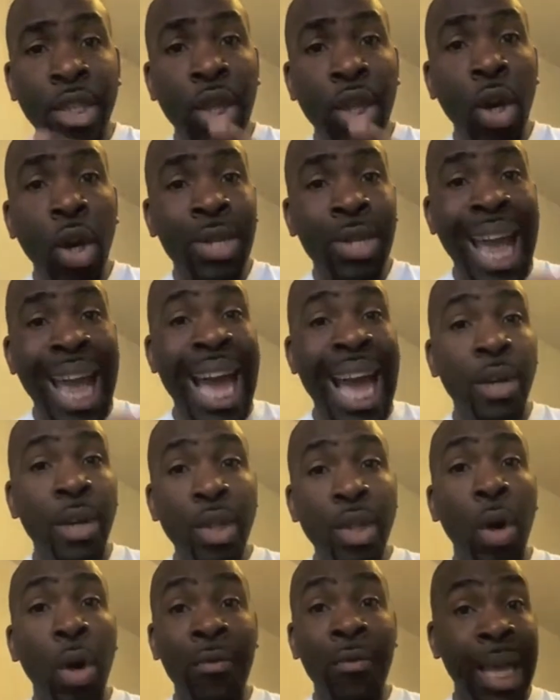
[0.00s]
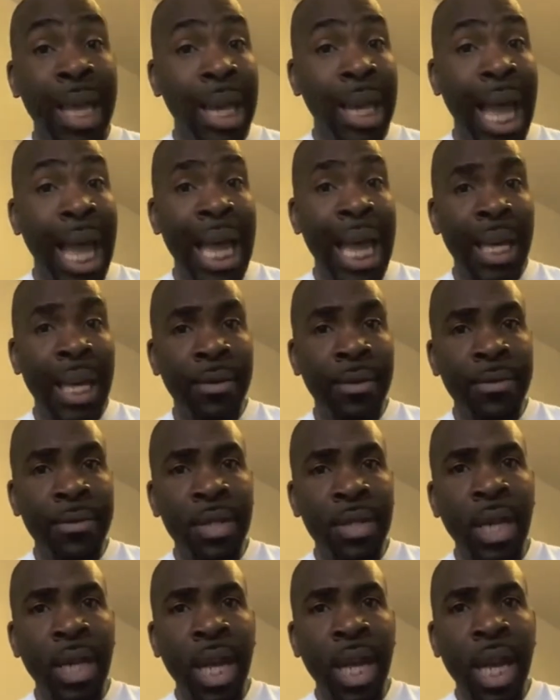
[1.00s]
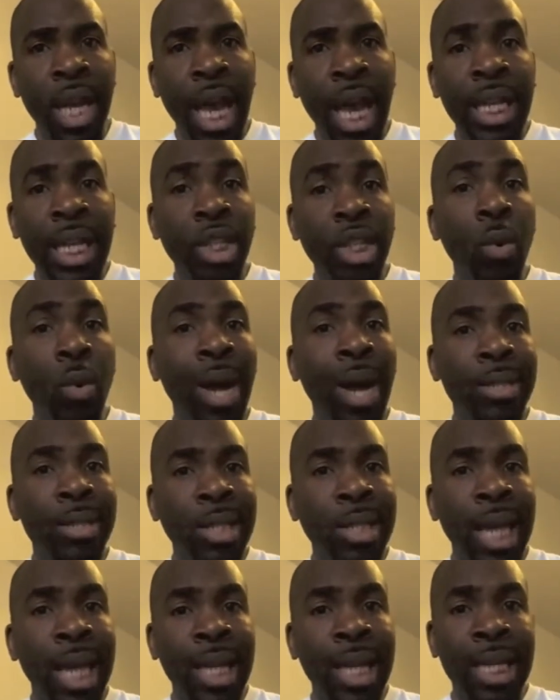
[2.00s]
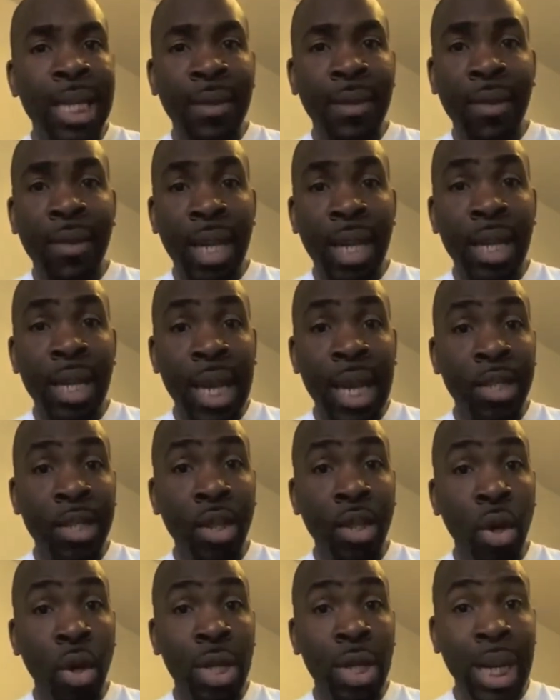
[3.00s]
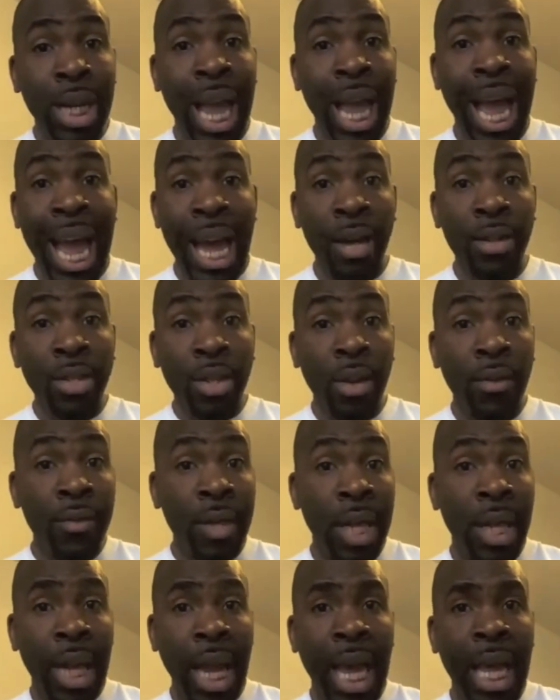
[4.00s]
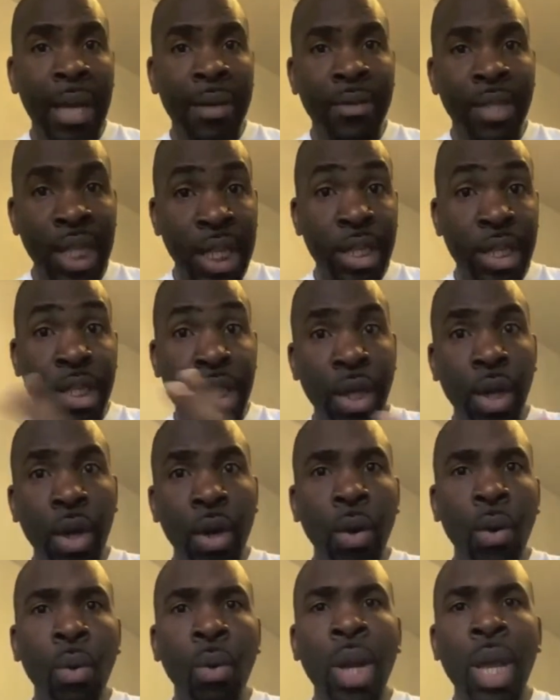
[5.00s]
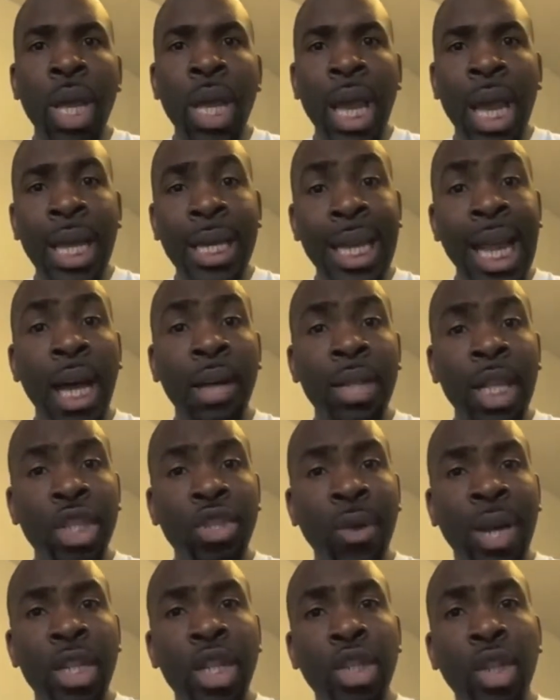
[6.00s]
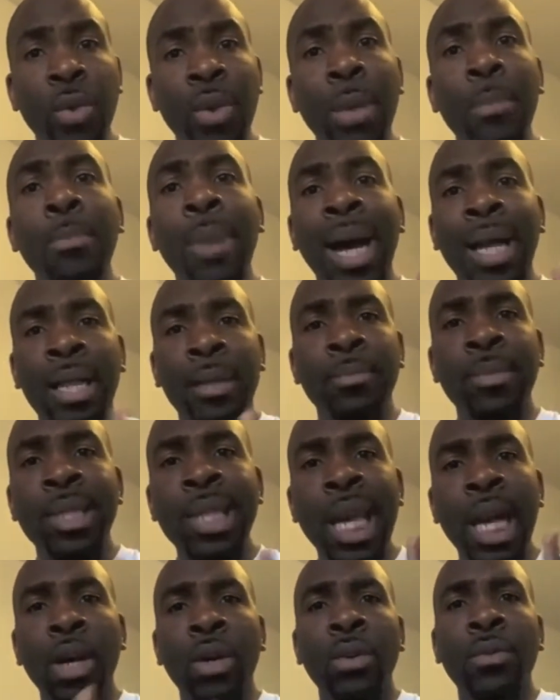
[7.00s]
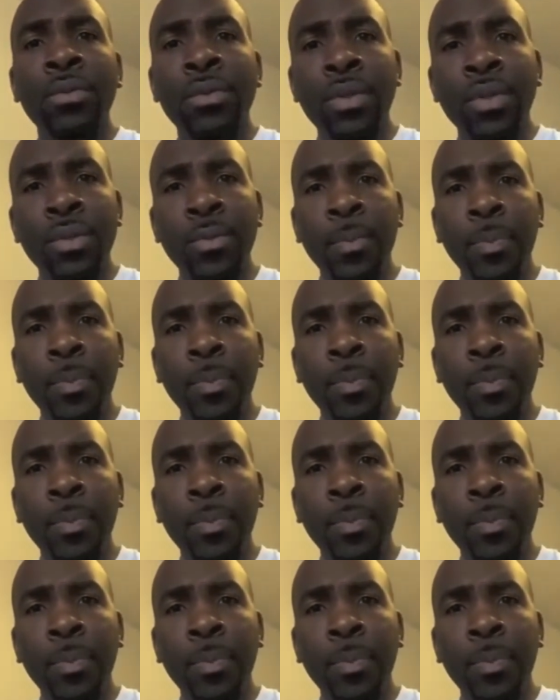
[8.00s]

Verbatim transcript: God out of their lives. And it's quite sad that they've edged God out of their lives, EGO. And now they're trying to do it by themselves.